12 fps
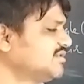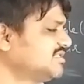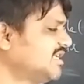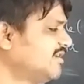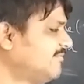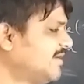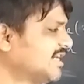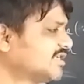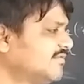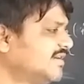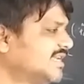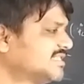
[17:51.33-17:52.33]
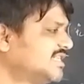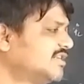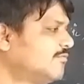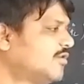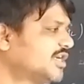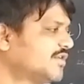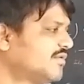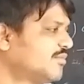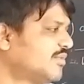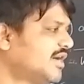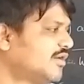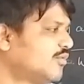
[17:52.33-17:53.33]
is the refractive index and
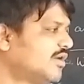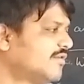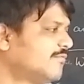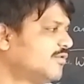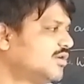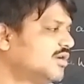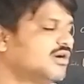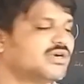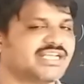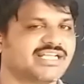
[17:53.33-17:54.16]
41.14